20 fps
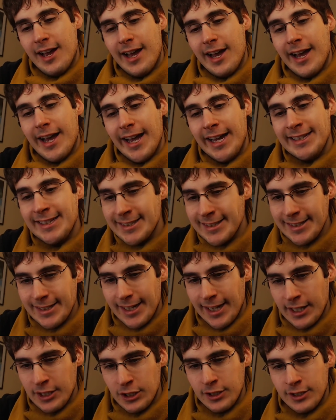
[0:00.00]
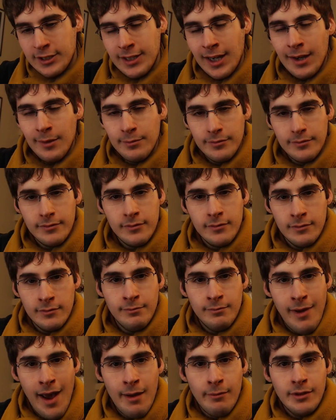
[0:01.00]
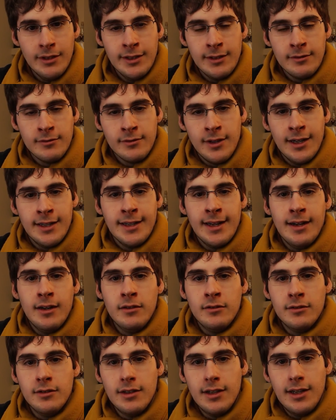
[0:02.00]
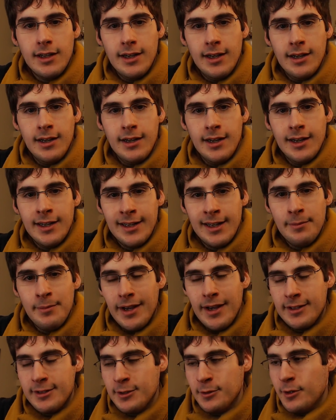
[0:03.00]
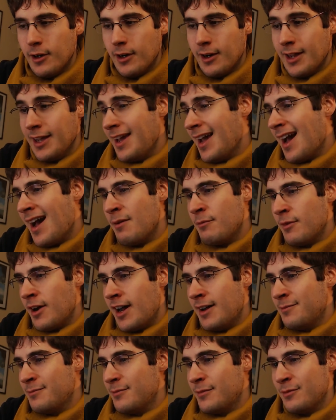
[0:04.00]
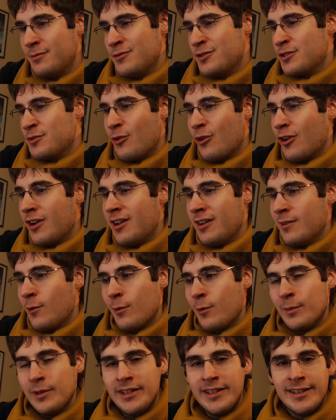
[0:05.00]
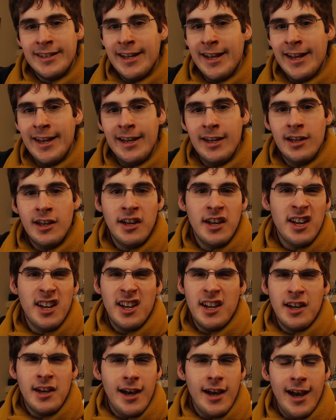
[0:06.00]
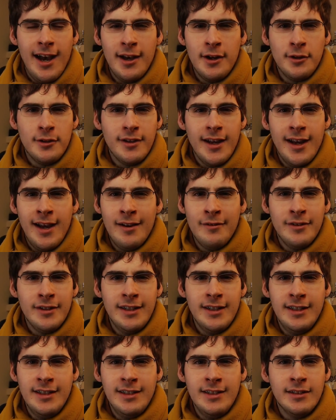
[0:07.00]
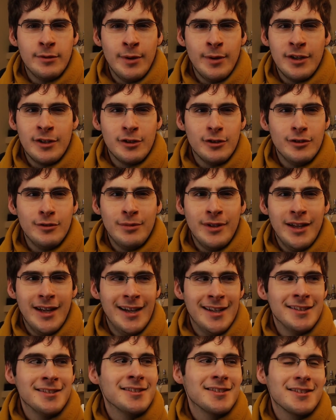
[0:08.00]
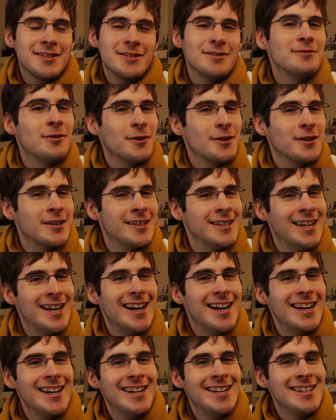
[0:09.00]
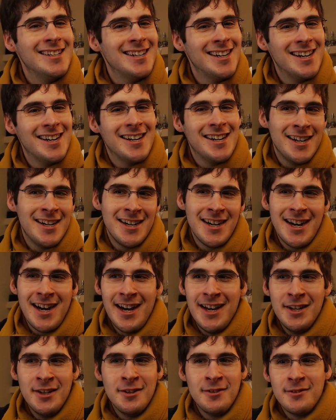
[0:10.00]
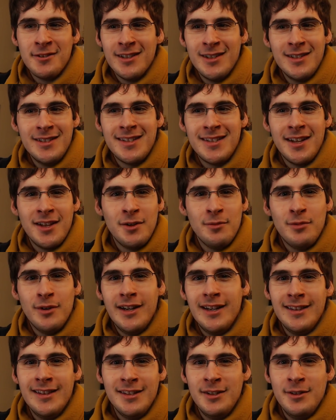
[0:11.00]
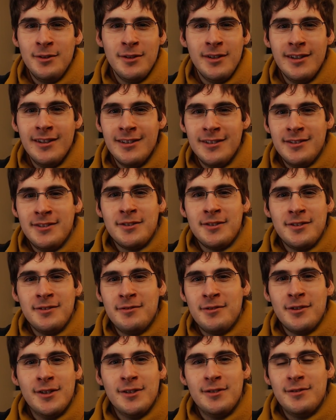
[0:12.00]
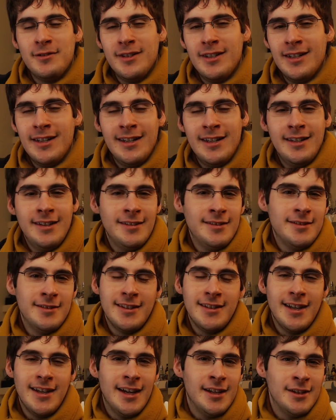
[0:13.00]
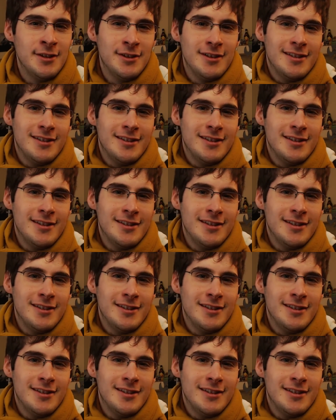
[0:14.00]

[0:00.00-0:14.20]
And that's it. I should stop babbling right now uh, and get back to work. Yeah, I'm, I'm, just working normally today. I don't have any special plans for today. I don't really celebrate the New Year's or for in any. Uh,